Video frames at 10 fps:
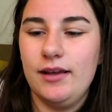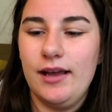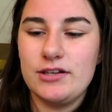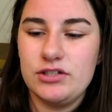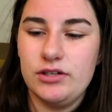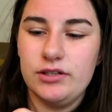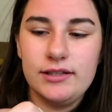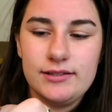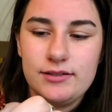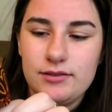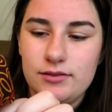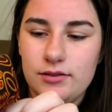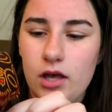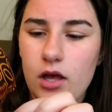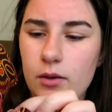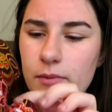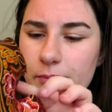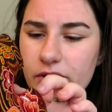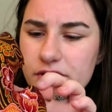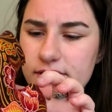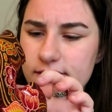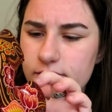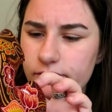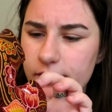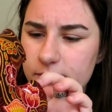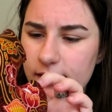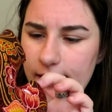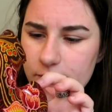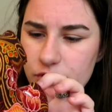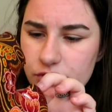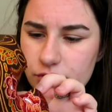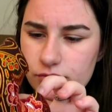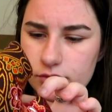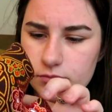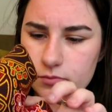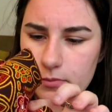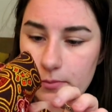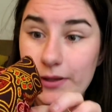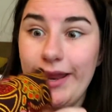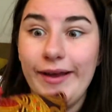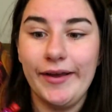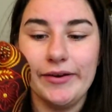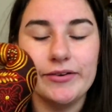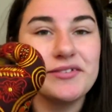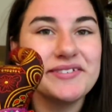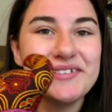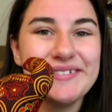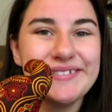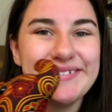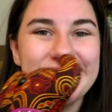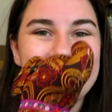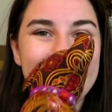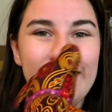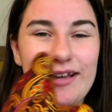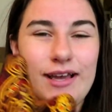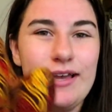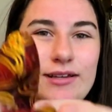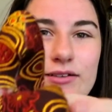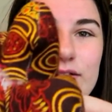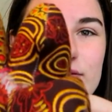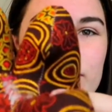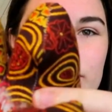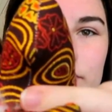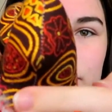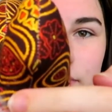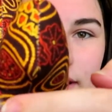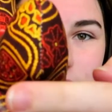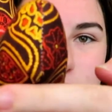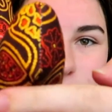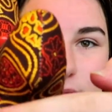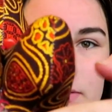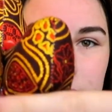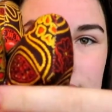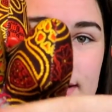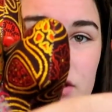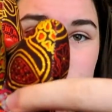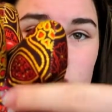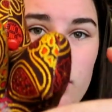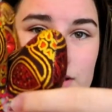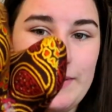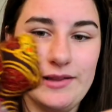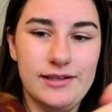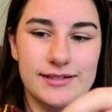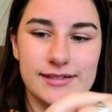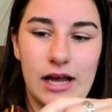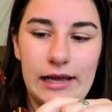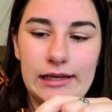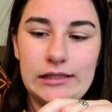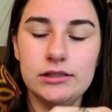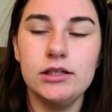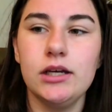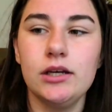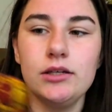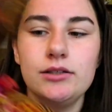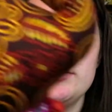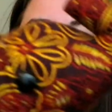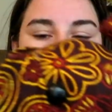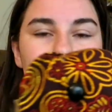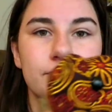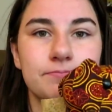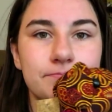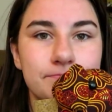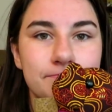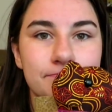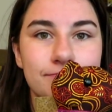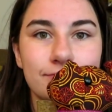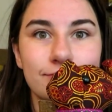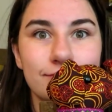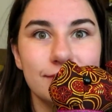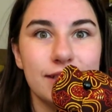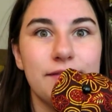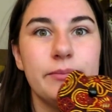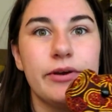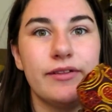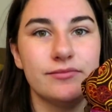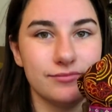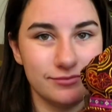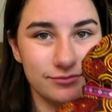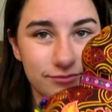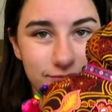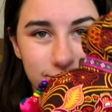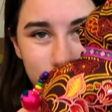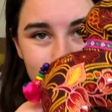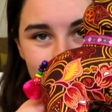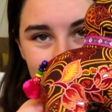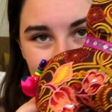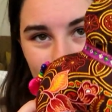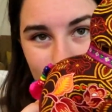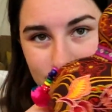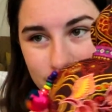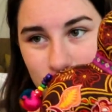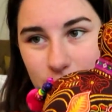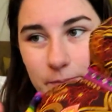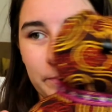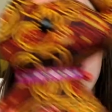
Actually, no, that my brother's isn't ripped. I'm just blind. It looks like it's ripped, but it's actually not. It's part of the design. So, love you, brother. But yeah, this is for him.